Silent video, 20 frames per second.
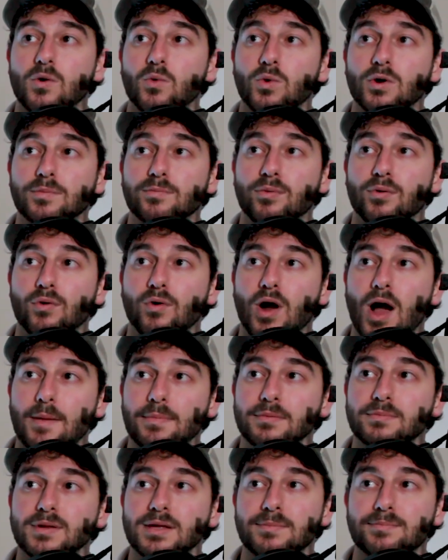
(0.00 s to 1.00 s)
would
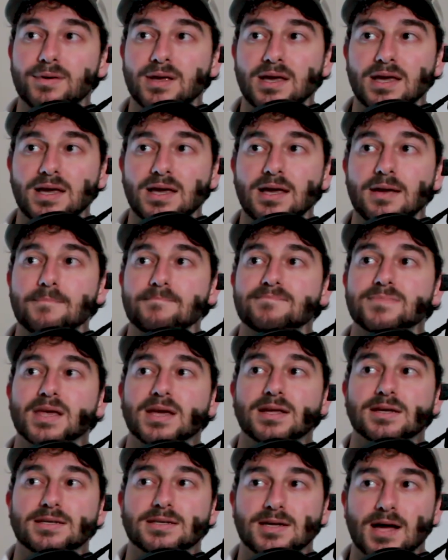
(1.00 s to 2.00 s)
probably be
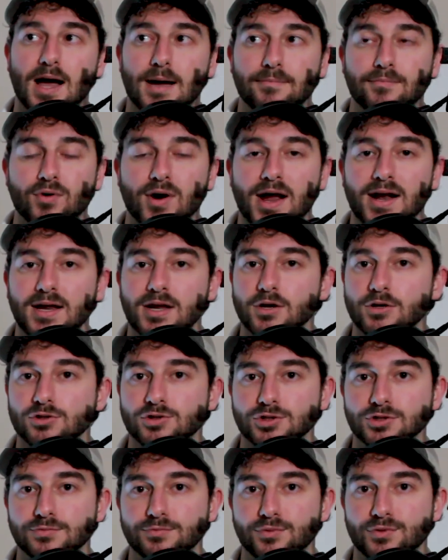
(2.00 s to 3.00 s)
Tom Brady or
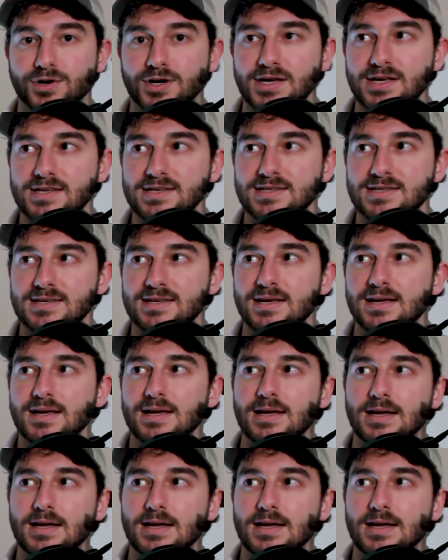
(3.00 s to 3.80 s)
Drew Brees.